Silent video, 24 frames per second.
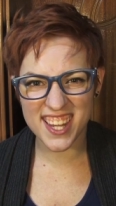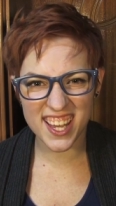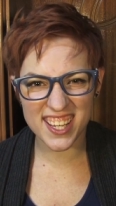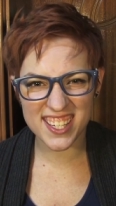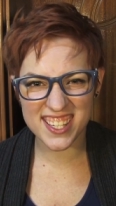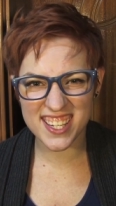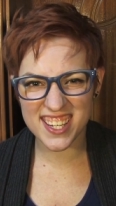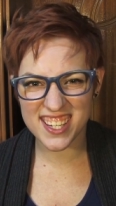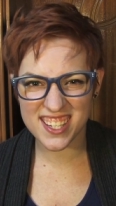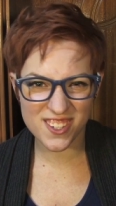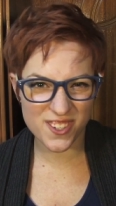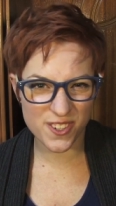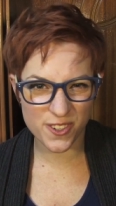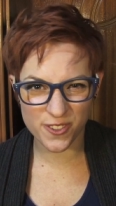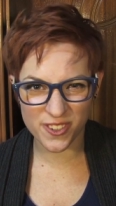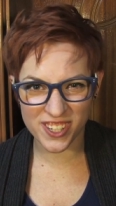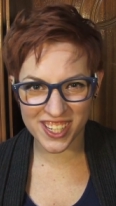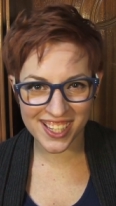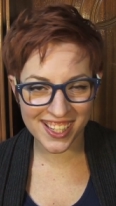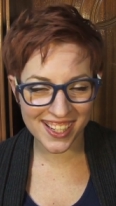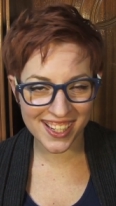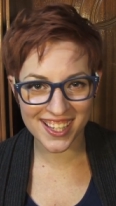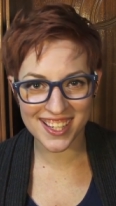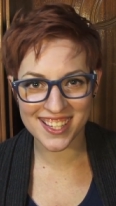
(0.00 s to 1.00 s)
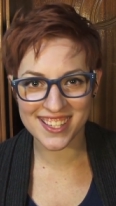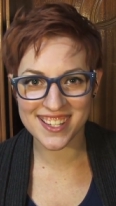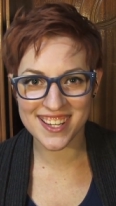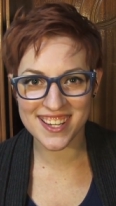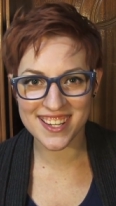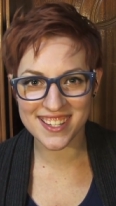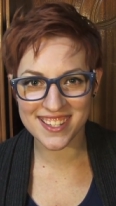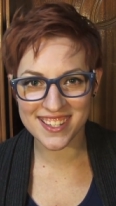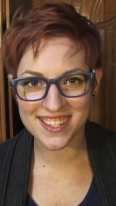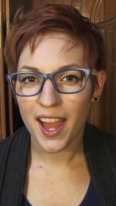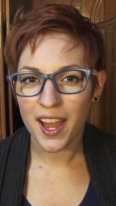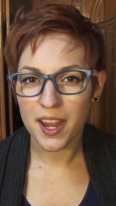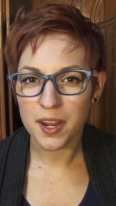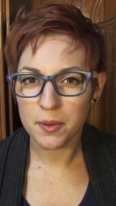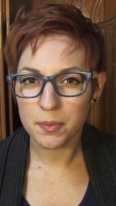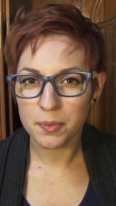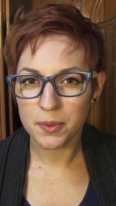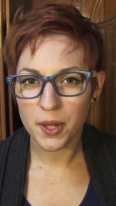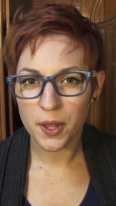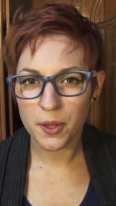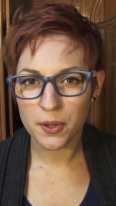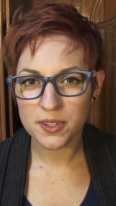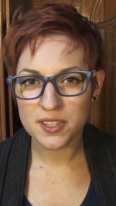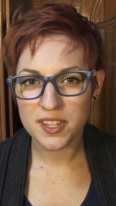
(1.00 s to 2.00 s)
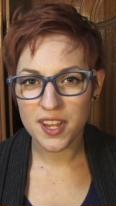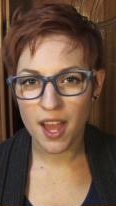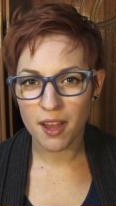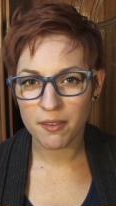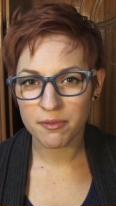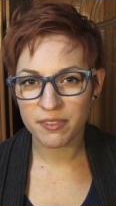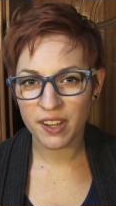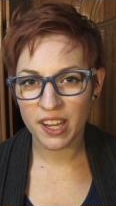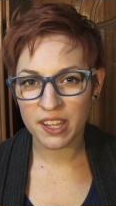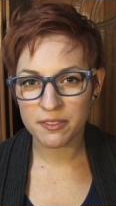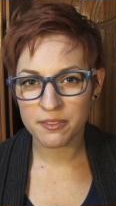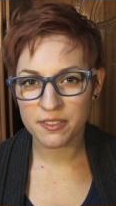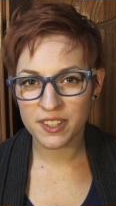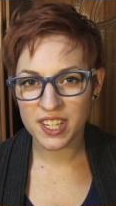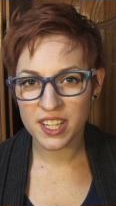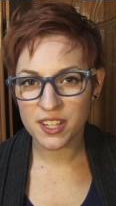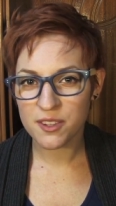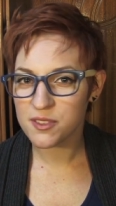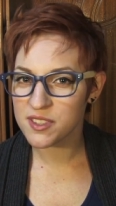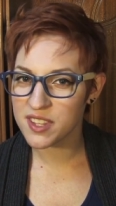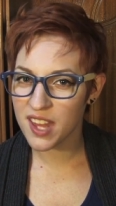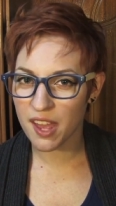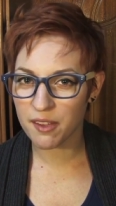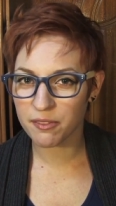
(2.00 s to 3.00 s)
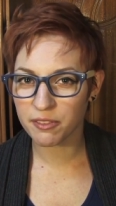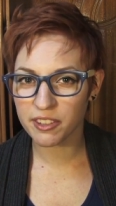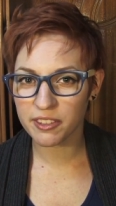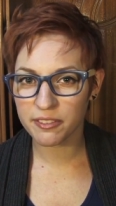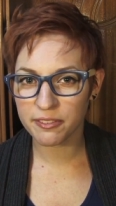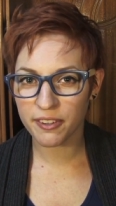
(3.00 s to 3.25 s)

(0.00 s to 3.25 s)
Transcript: sexiest Korean kisses. I upload top five videos every